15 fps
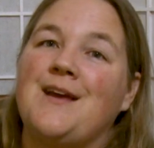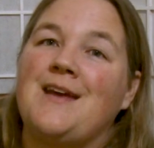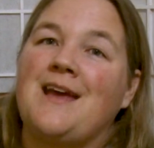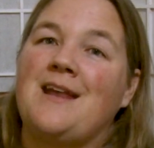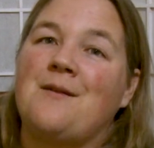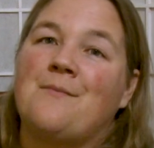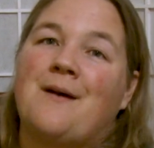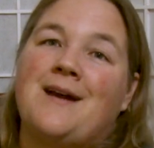
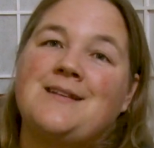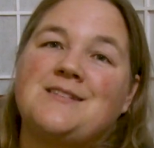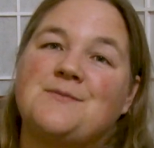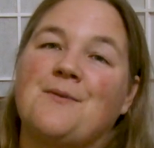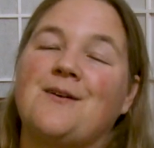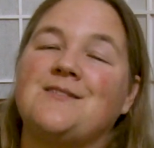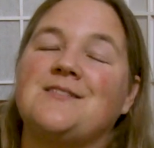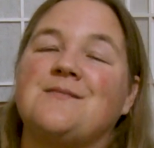and it might
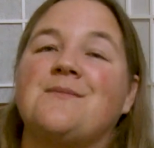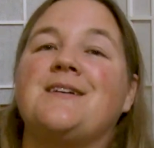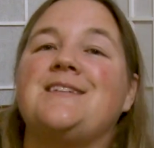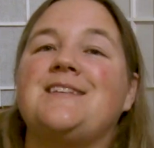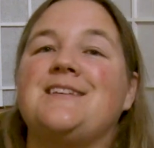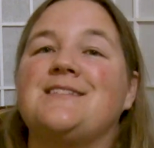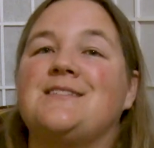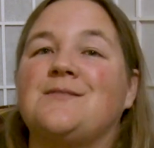spark some
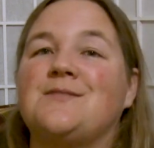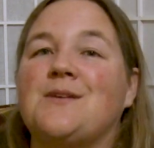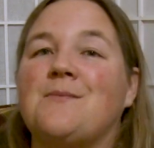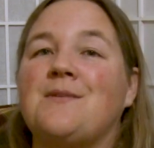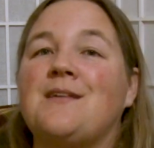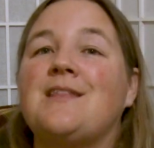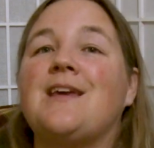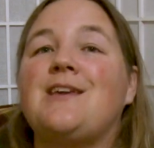ideas of
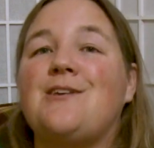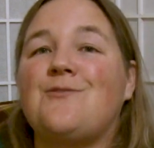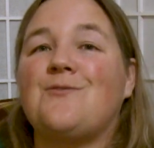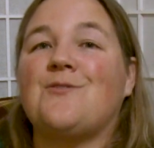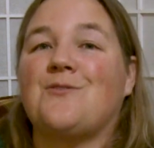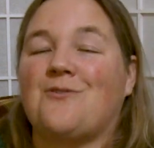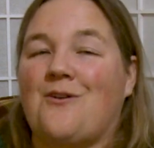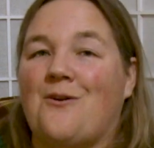something that you
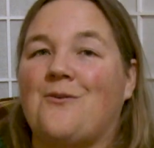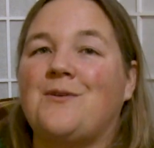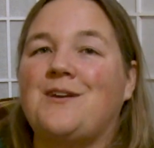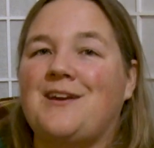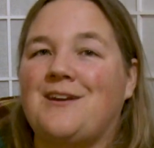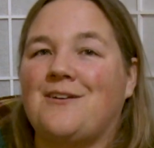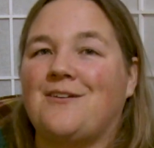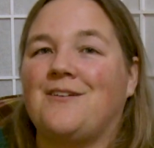could grow
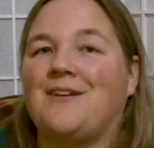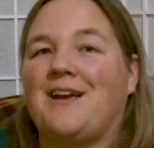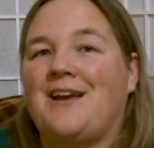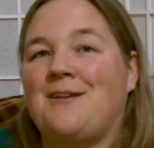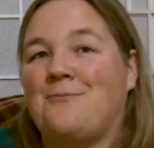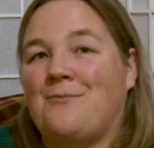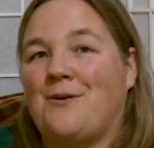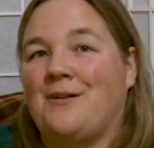here in